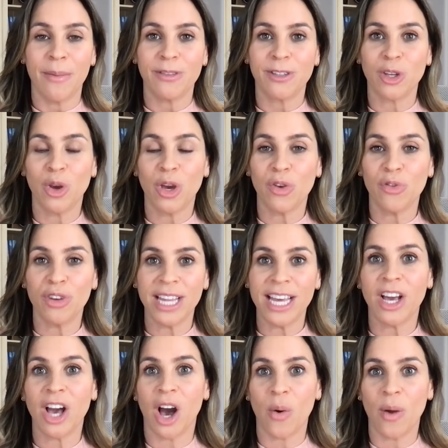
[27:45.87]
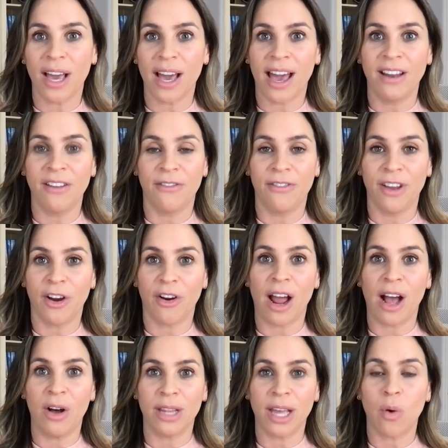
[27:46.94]
So you can really go and kind of figure
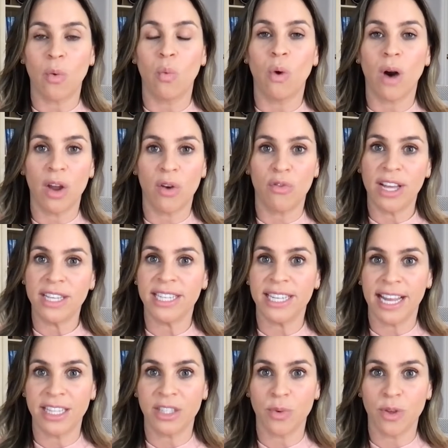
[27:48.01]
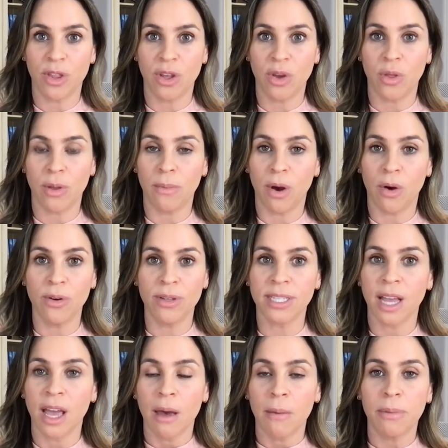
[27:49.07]
out like what resonates with you the most,
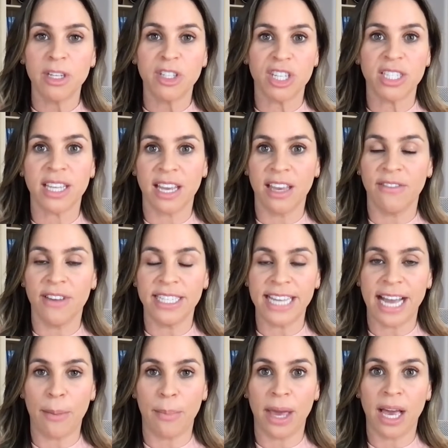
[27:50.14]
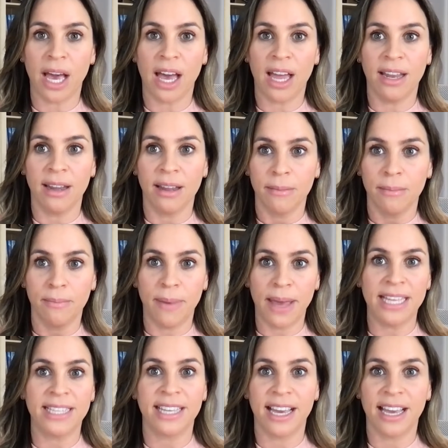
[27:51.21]
but just even tapping on
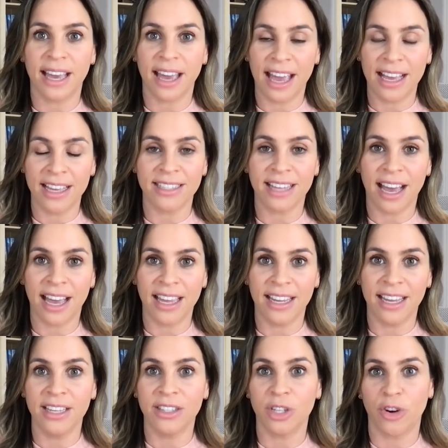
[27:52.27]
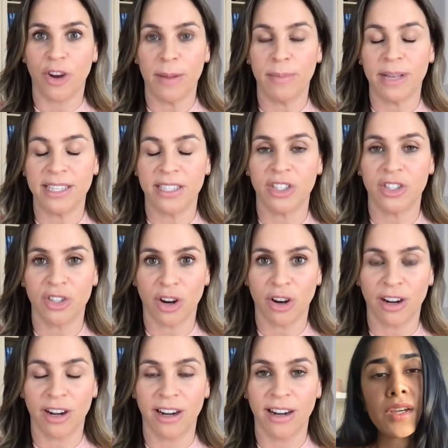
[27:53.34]
basic anxiety is a great place to
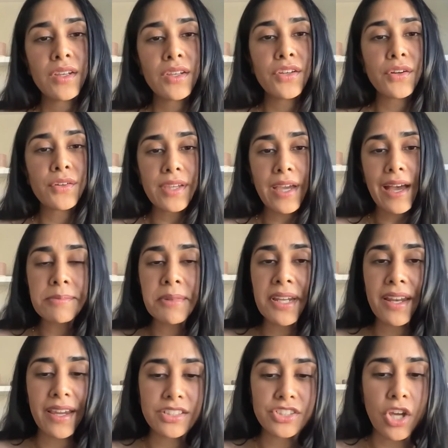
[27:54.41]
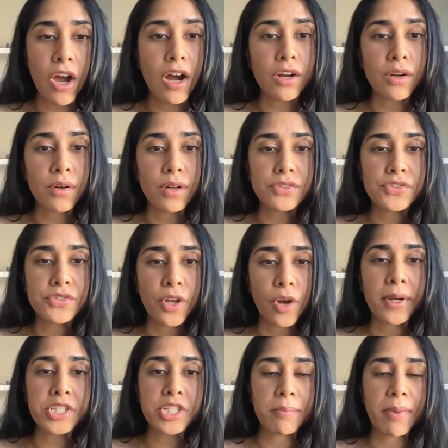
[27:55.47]
start. Yasmin and I talk so
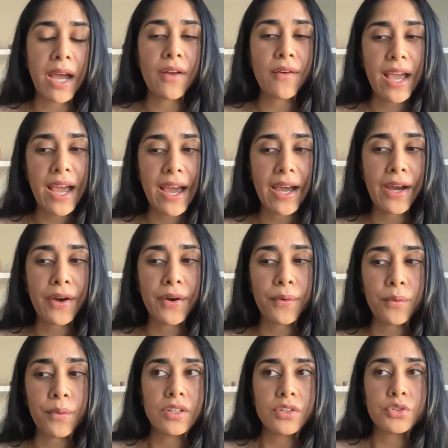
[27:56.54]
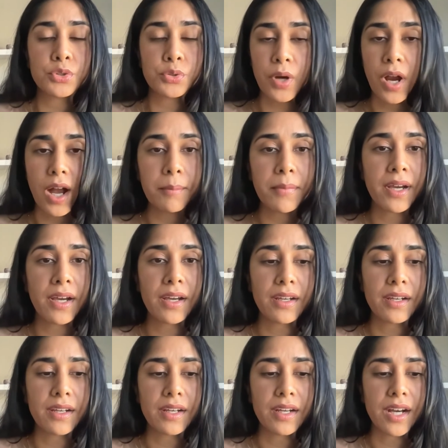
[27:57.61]
much about how
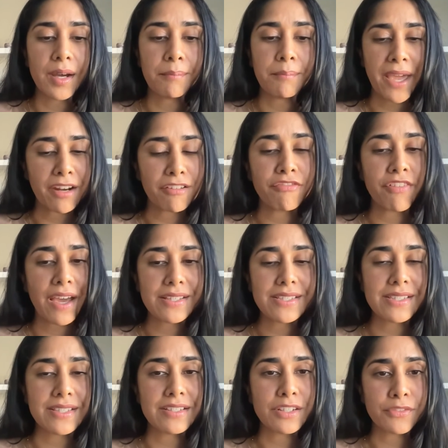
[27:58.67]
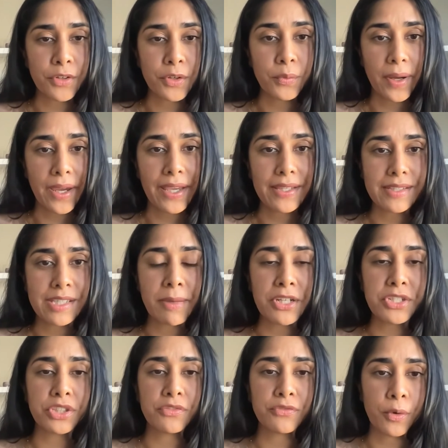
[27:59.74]
trauma manifests in different ways,
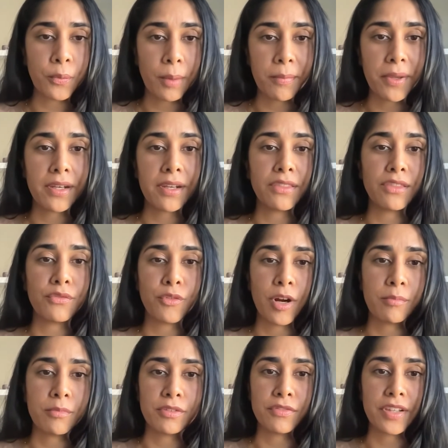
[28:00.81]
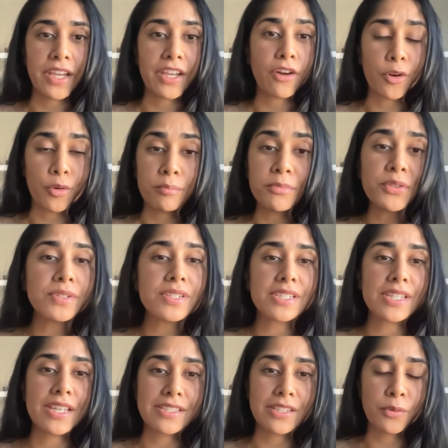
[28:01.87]
especially for women, in the form like autoimmune
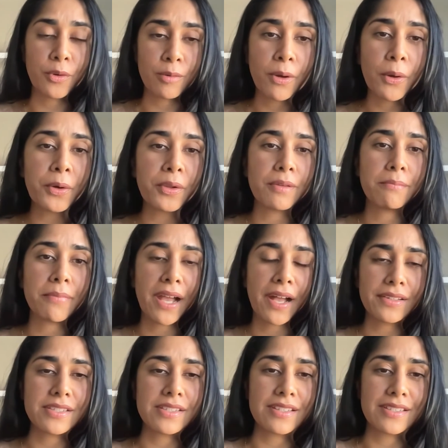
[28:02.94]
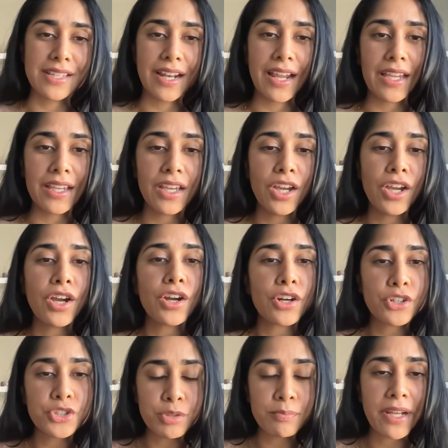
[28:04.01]
disease and hormonal imbalances. And I
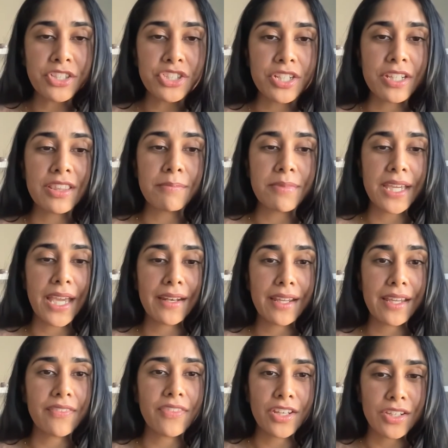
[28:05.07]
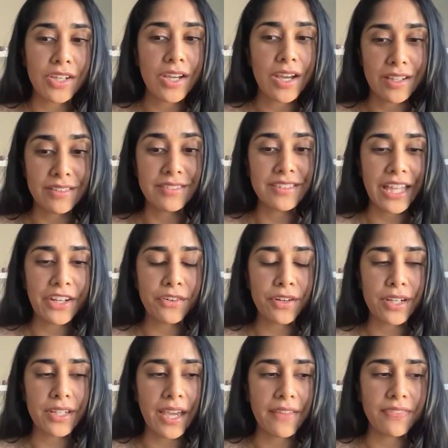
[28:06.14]
heard you mention in the beginning, and then later
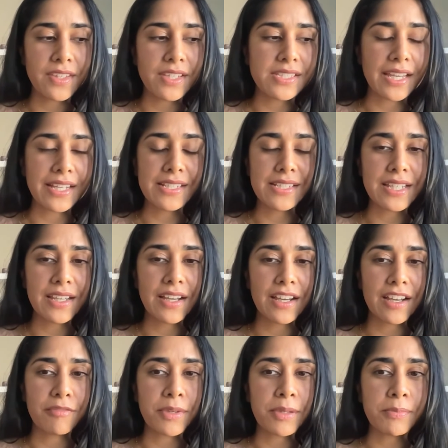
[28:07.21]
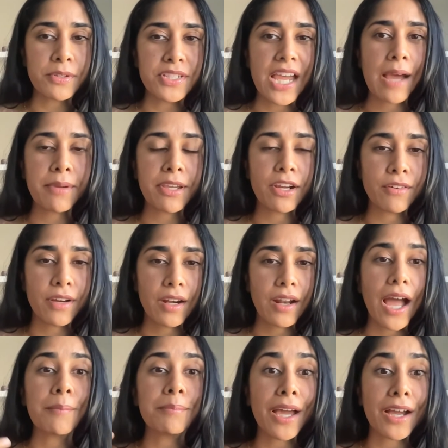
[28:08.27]
again, this idea of people tapping around,
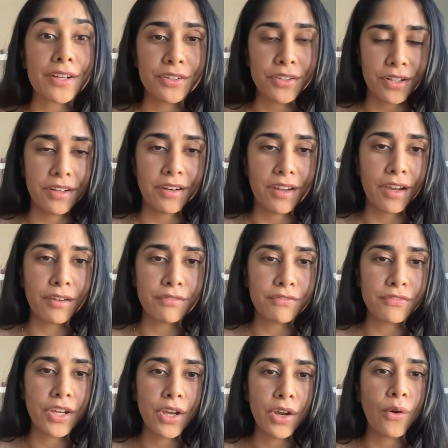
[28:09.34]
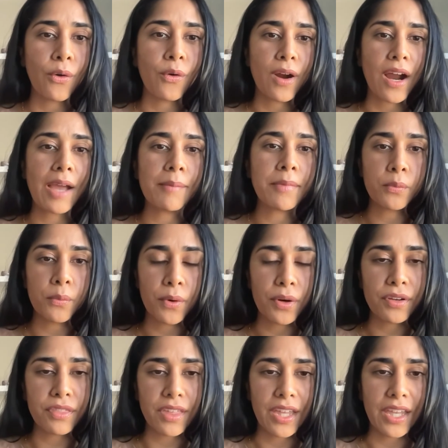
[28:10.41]
I'm not good enough, or I'm
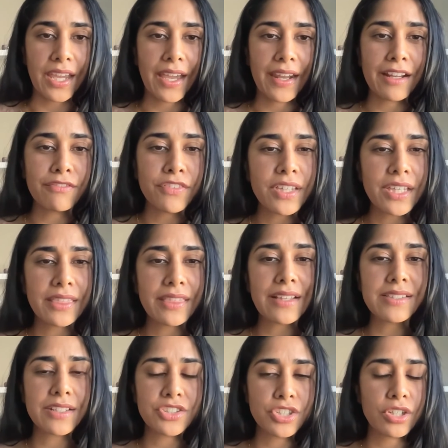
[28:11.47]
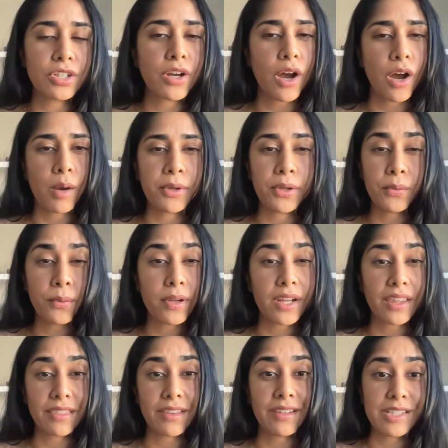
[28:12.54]
unworthy. And I feel like that's such a common one, I
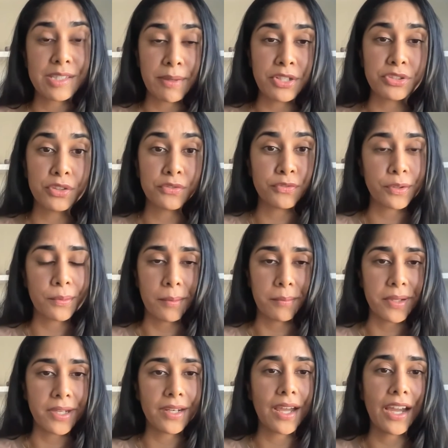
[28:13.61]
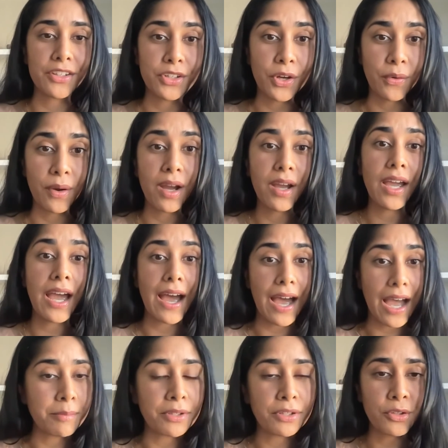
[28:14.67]
think, especially for women. I know
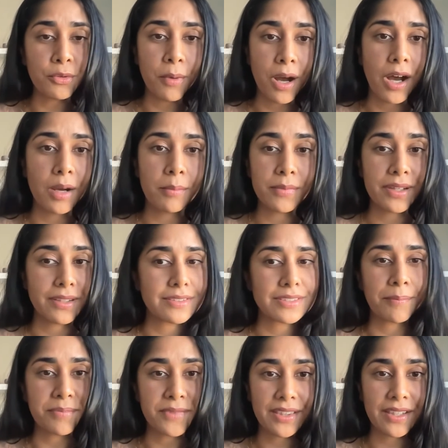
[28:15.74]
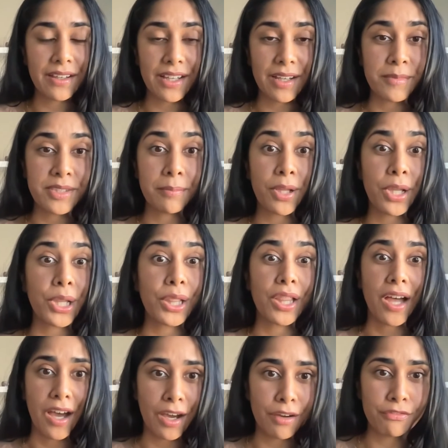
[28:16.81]
I'm a new mom. It's something that comes up a
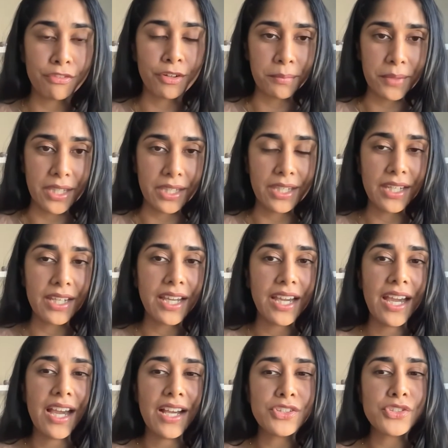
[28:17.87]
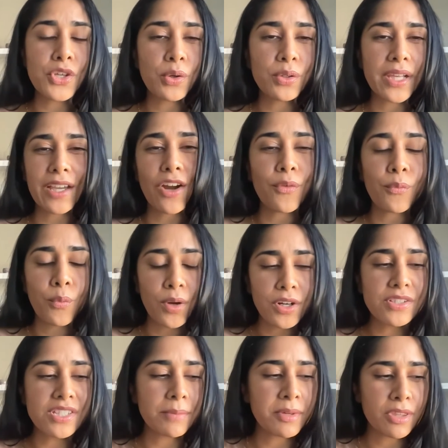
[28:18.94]
lot for me. So like, what are
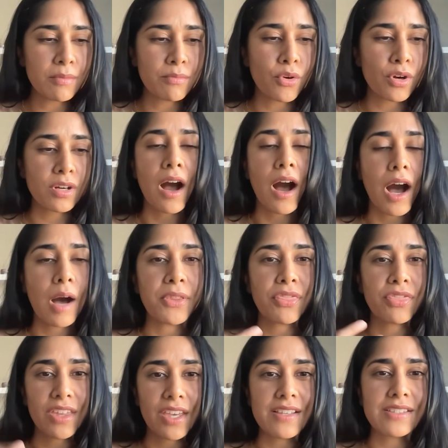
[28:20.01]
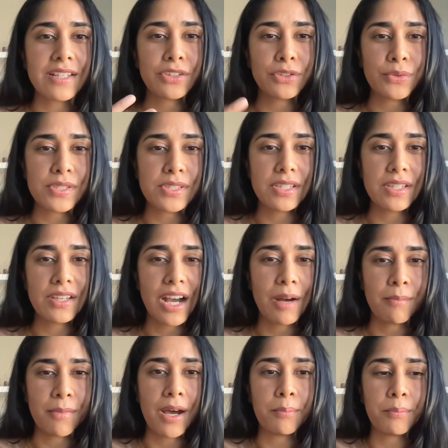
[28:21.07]
some of the more common things that you see
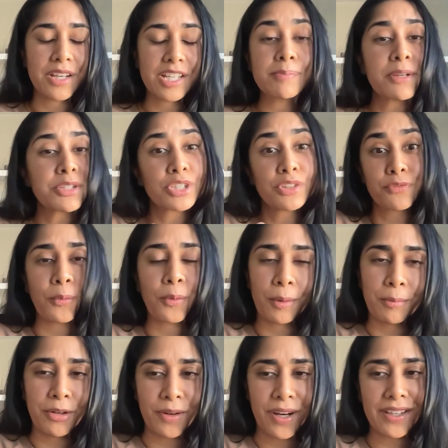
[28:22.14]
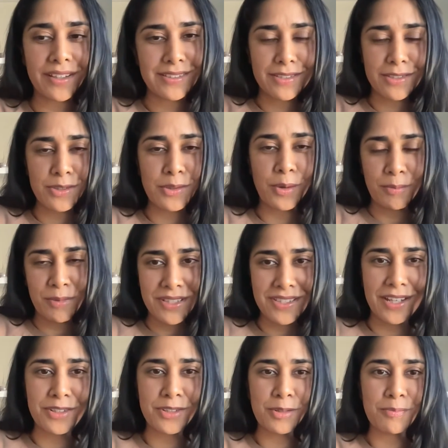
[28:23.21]
come up, especially for women, right? Because this is a
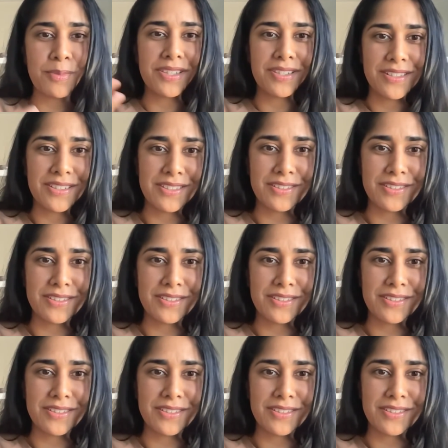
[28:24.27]
women-centered business.